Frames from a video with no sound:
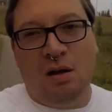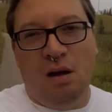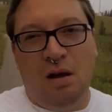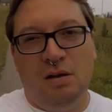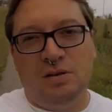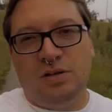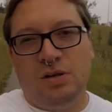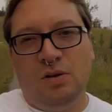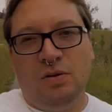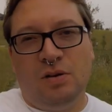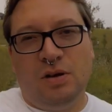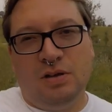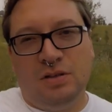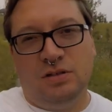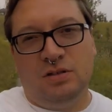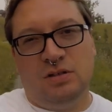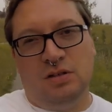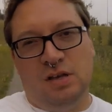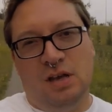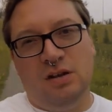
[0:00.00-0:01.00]
Also,
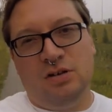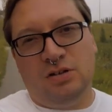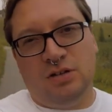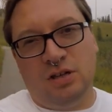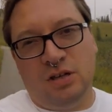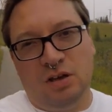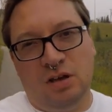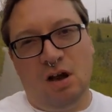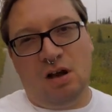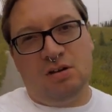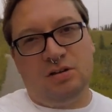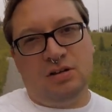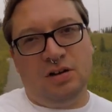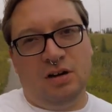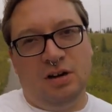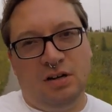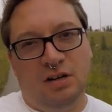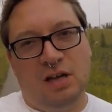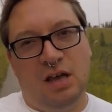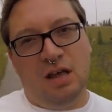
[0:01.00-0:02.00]
because interesting
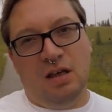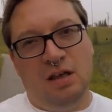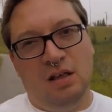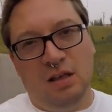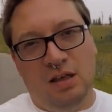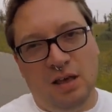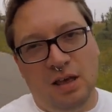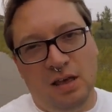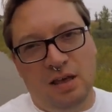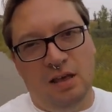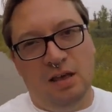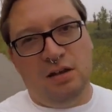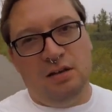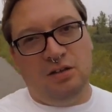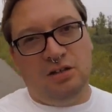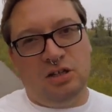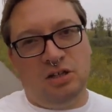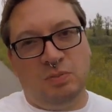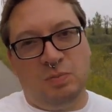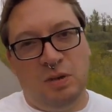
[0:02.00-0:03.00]
cautionary tale in
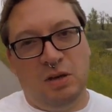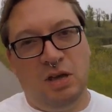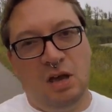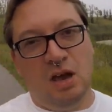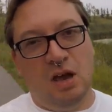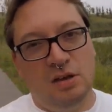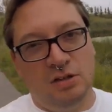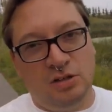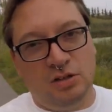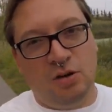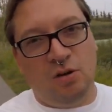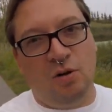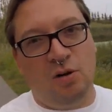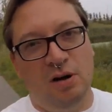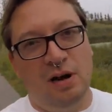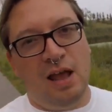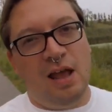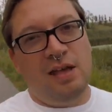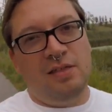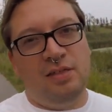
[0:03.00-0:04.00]
just because you're
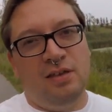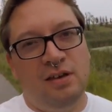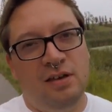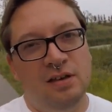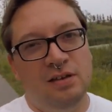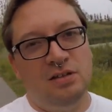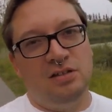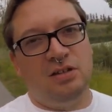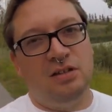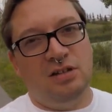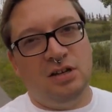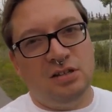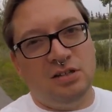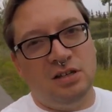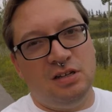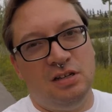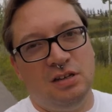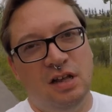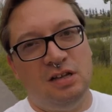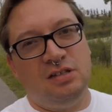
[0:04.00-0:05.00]
an atheist
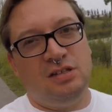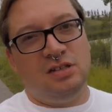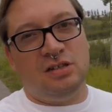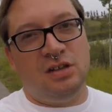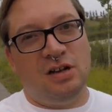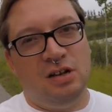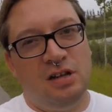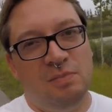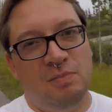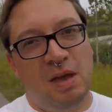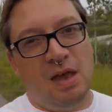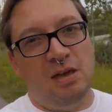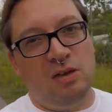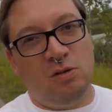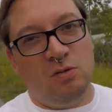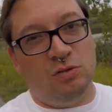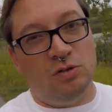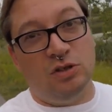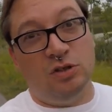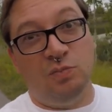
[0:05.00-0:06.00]
doesn't necessarily make
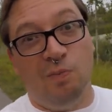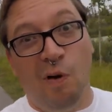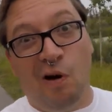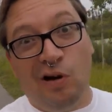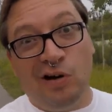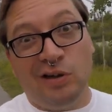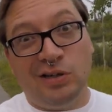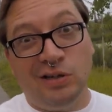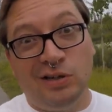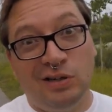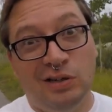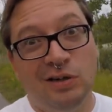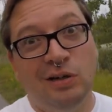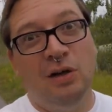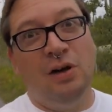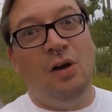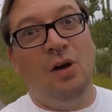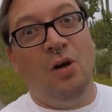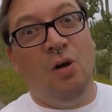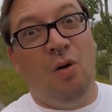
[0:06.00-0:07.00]
you smart
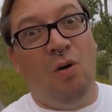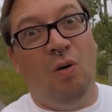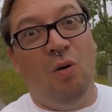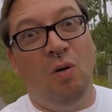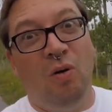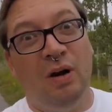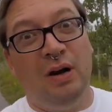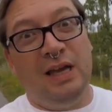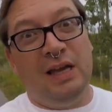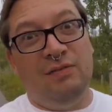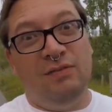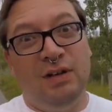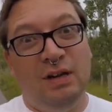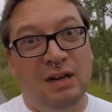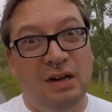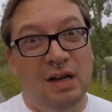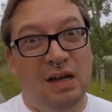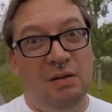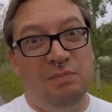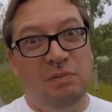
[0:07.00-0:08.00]
or
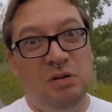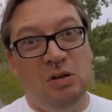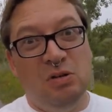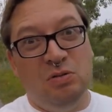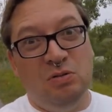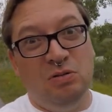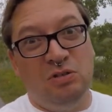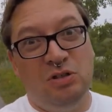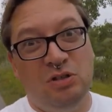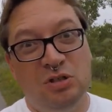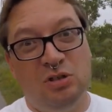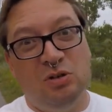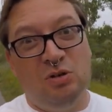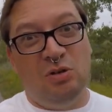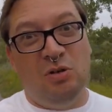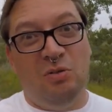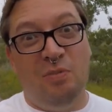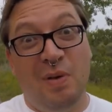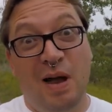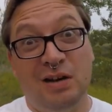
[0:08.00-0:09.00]
even immune
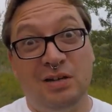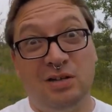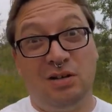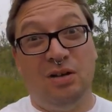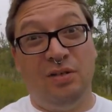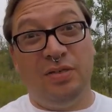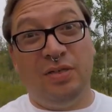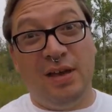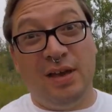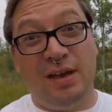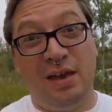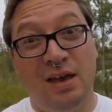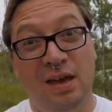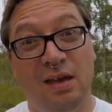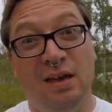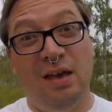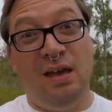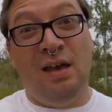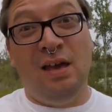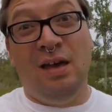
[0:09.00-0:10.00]
to magical
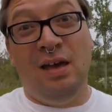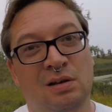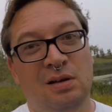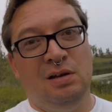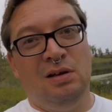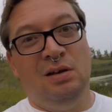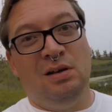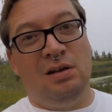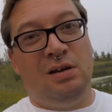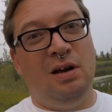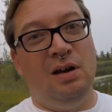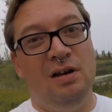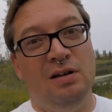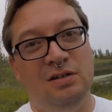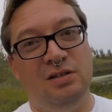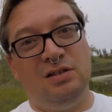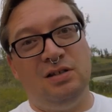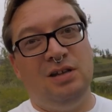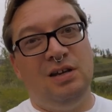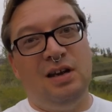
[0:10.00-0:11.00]
thinking.
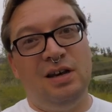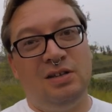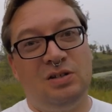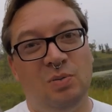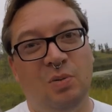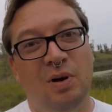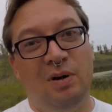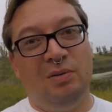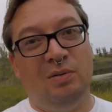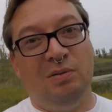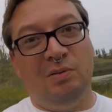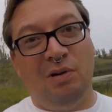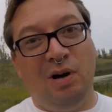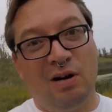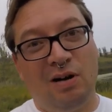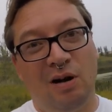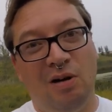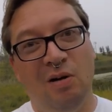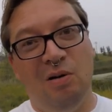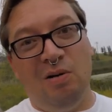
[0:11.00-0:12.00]
Because guess what,
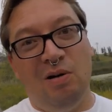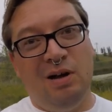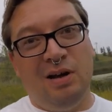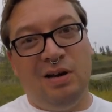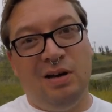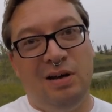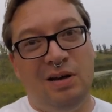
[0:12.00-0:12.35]
Roko?